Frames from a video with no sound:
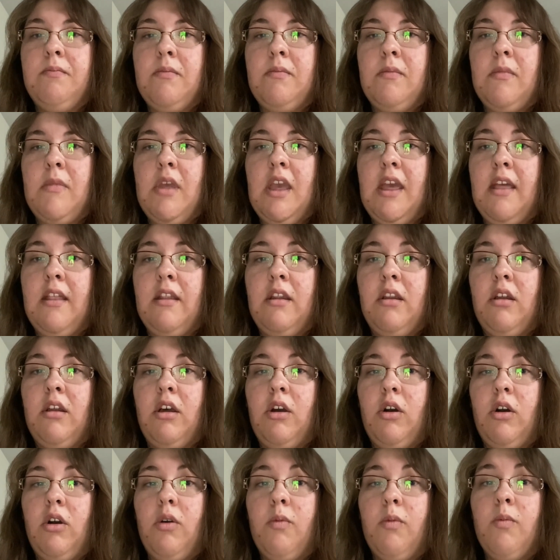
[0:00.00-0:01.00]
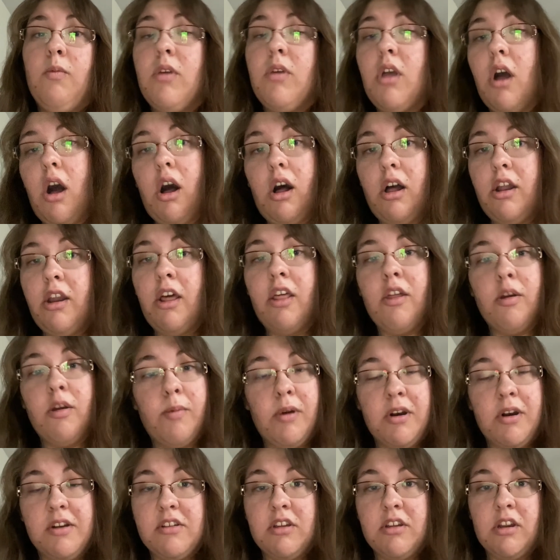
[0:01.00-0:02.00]
And another
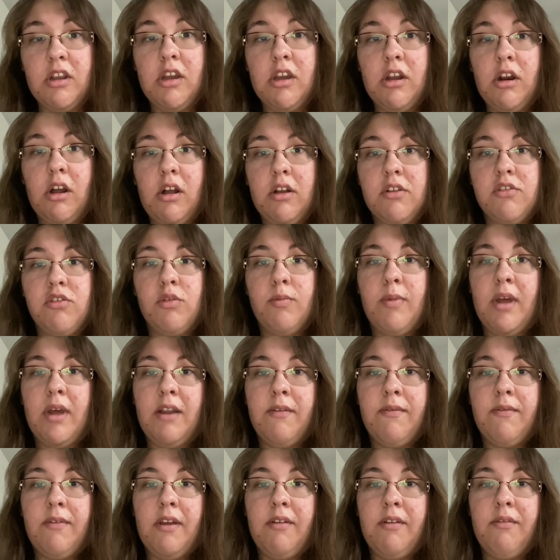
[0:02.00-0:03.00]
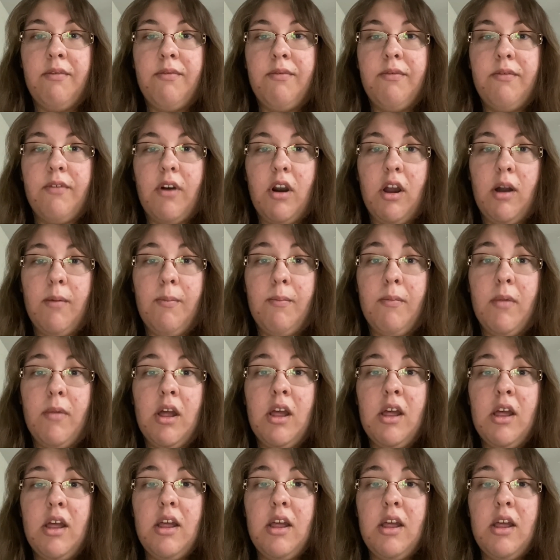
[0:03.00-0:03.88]
person could also benefit from